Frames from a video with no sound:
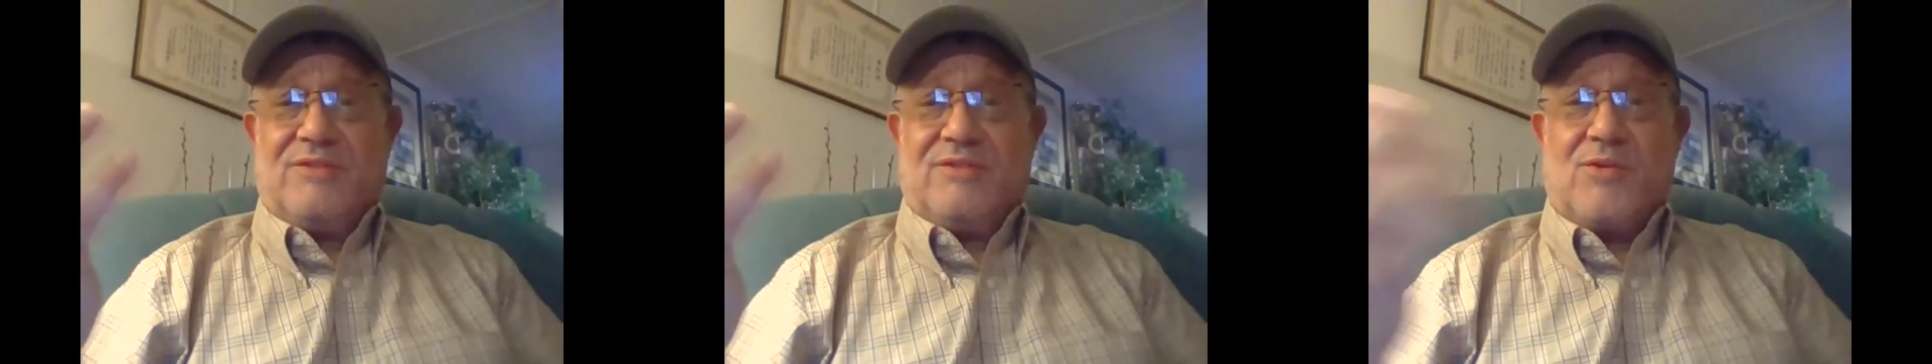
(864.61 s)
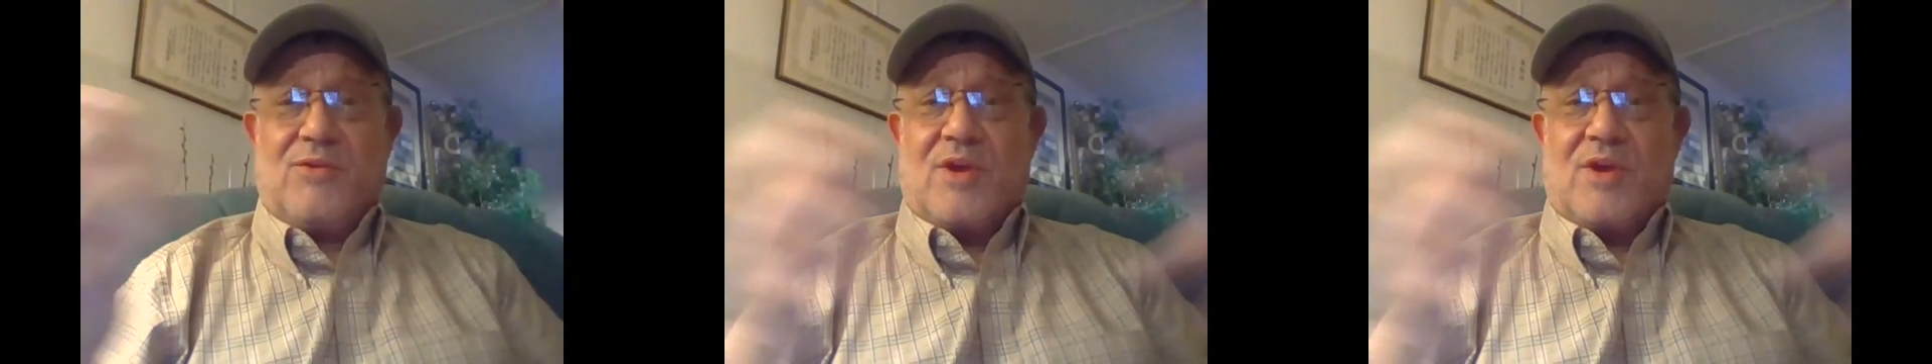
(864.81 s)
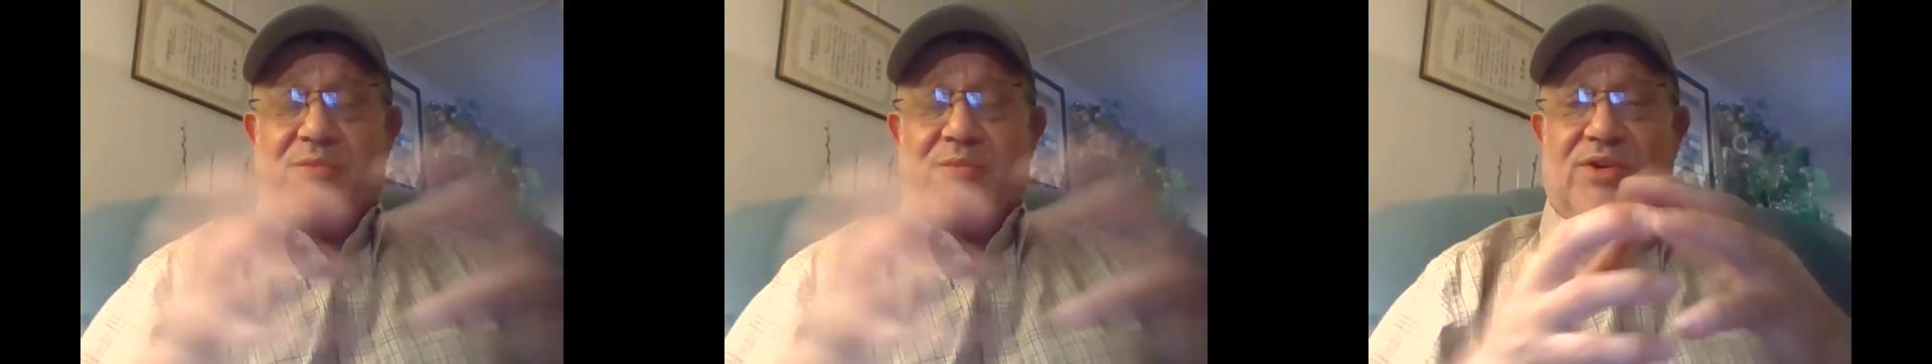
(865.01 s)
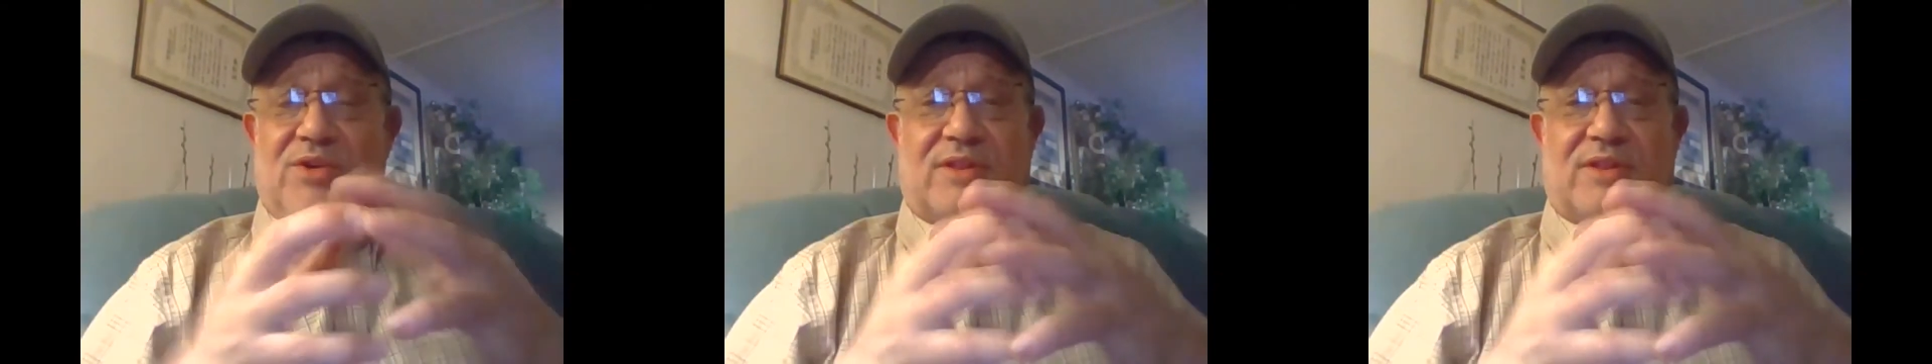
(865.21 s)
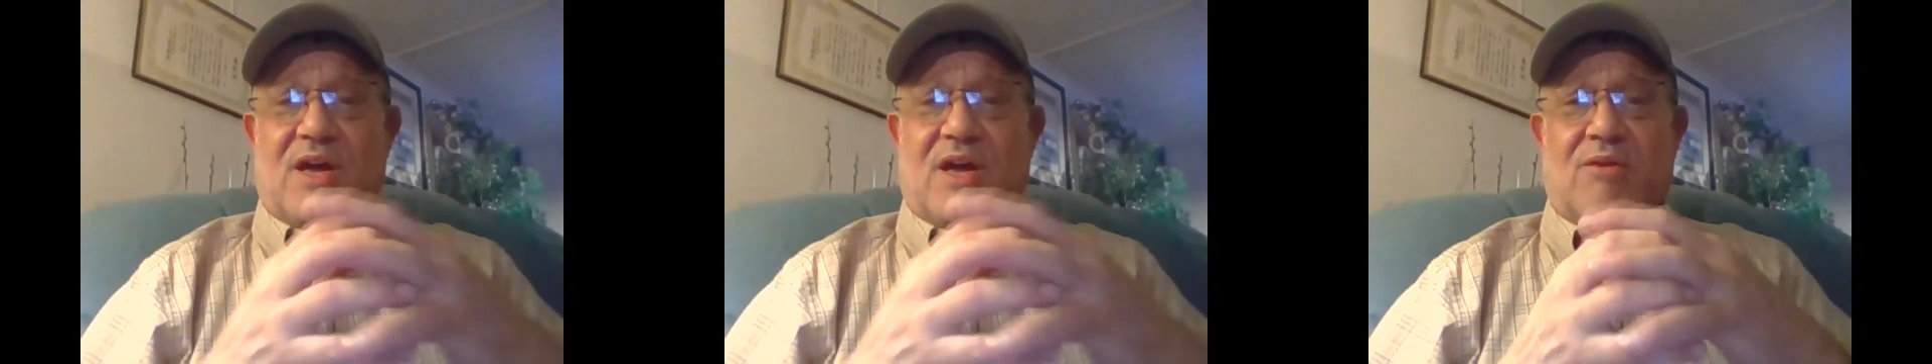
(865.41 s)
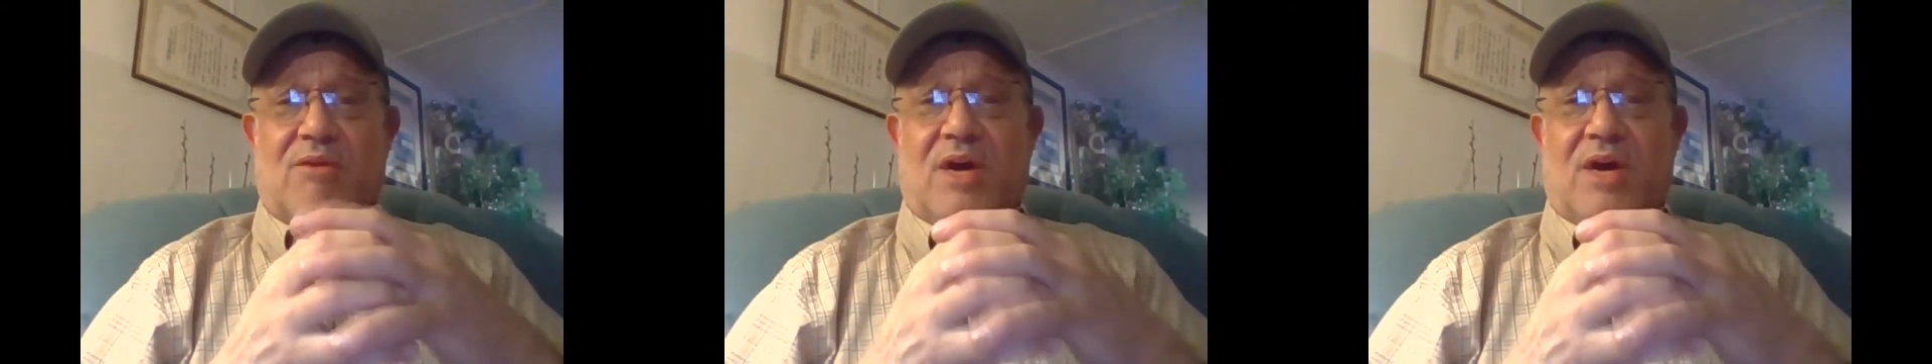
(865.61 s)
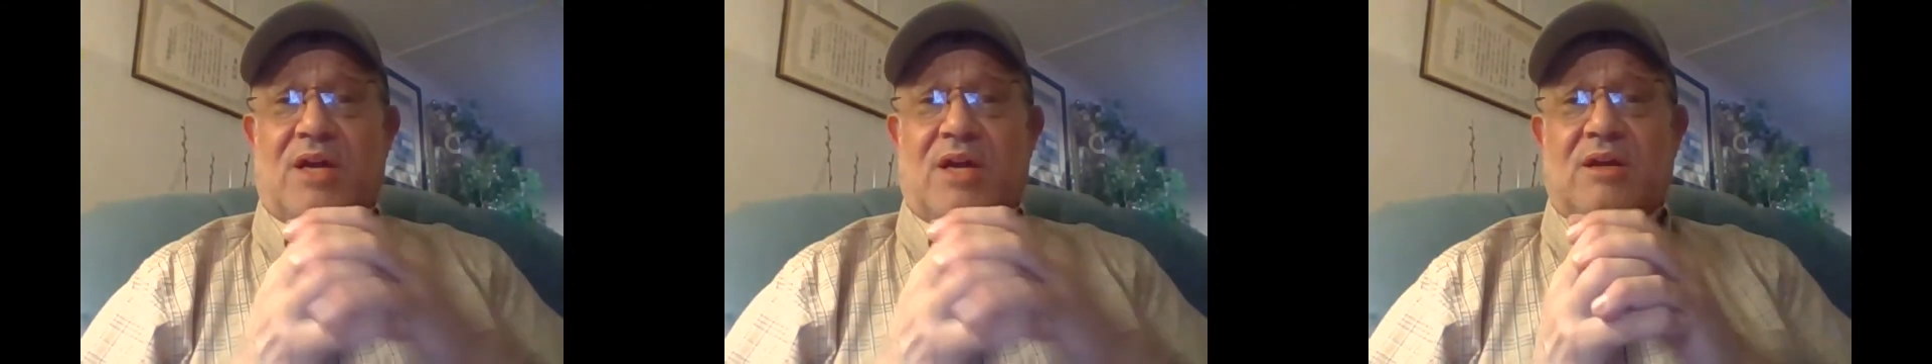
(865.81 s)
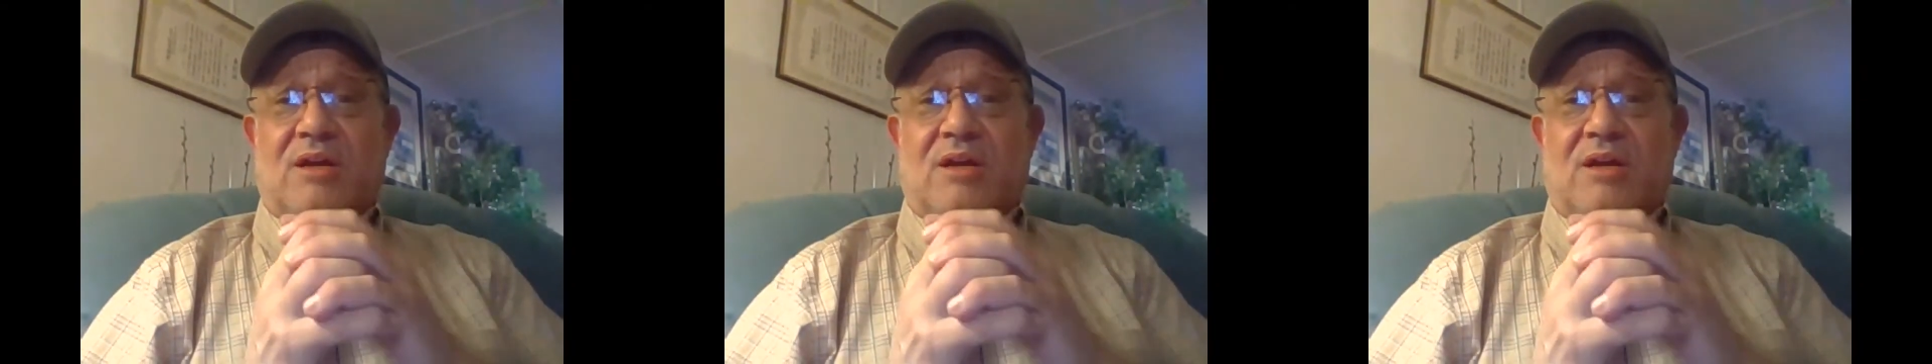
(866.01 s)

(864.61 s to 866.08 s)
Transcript: if you want to put it that way,